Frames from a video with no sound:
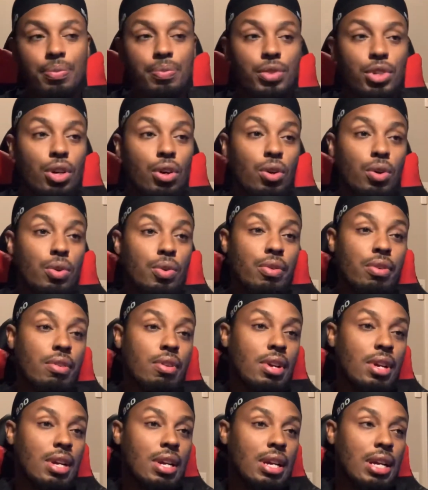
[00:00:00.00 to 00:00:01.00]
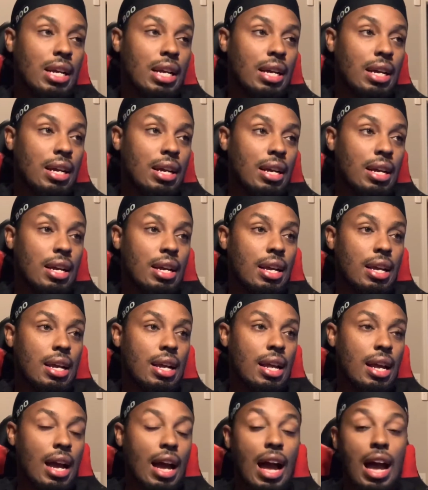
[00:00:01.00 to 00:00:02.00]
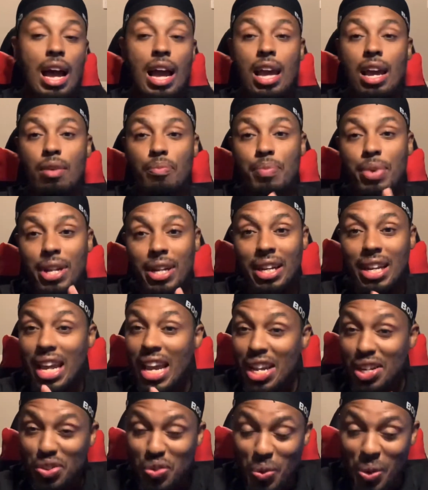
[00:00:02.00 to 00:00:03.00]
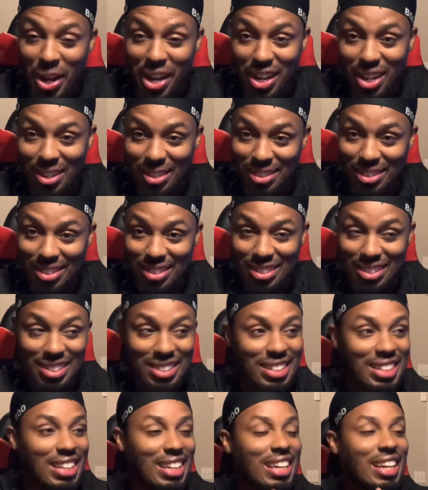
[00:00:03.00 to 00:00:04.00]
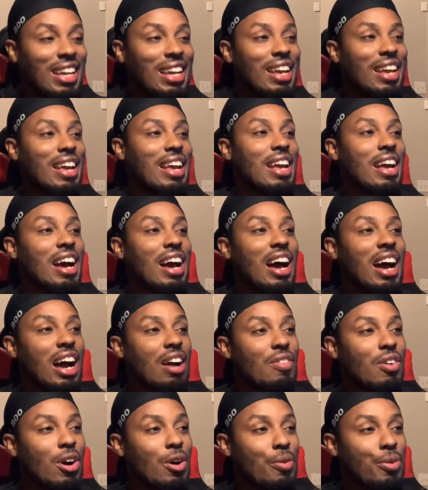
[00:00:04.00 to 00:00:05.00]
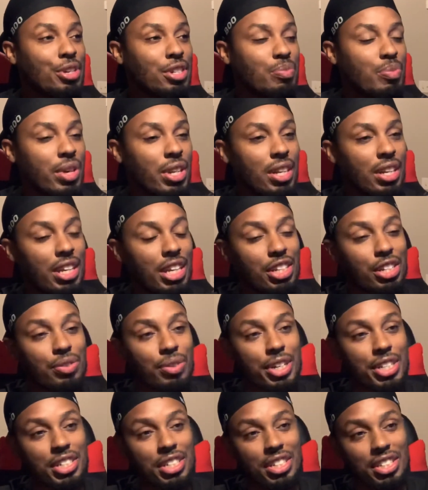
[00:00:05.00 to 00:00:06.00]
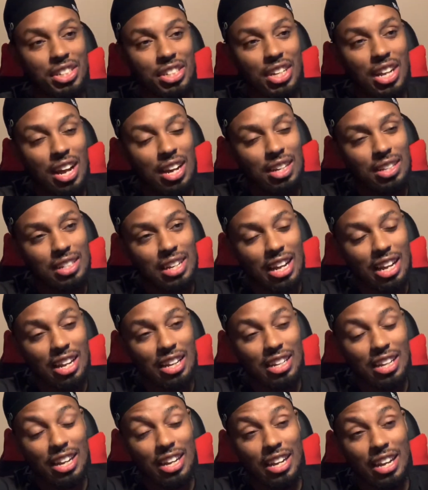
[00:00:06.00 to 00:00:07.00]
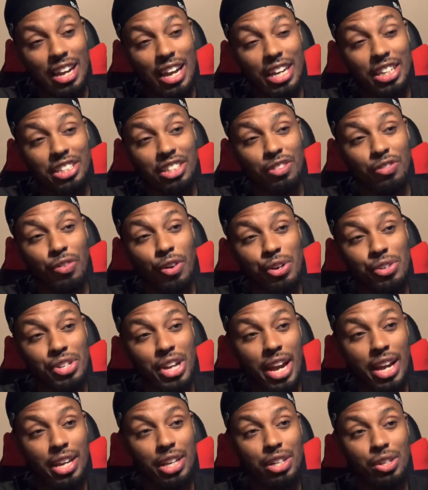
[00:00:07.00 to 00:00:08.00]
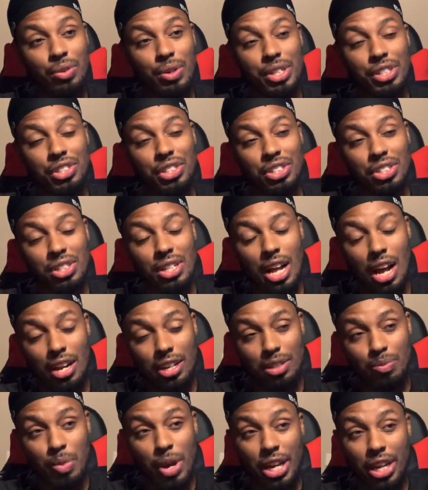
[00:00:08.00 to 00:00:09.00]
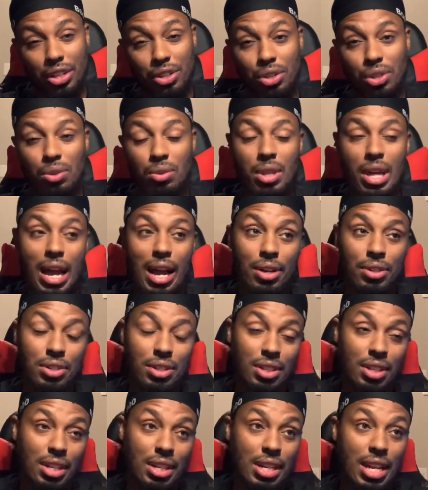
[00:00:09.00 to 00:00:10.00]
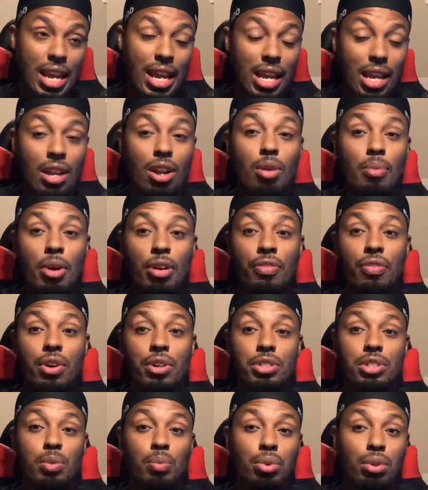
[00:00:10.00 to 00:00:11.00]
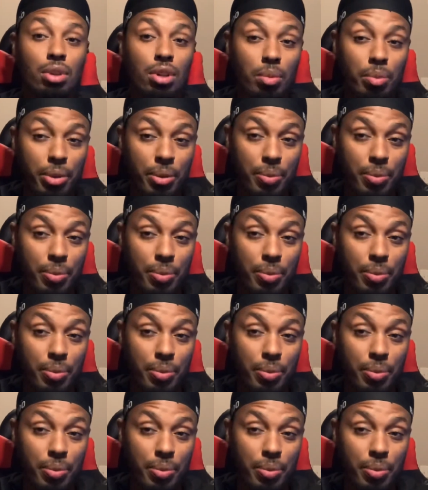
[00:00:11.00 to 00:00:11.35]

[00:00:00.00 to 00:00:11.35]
So I have been day trading. I've always been interested in stocks. I actually first got interested in stocks back in 2008 on my first deployment.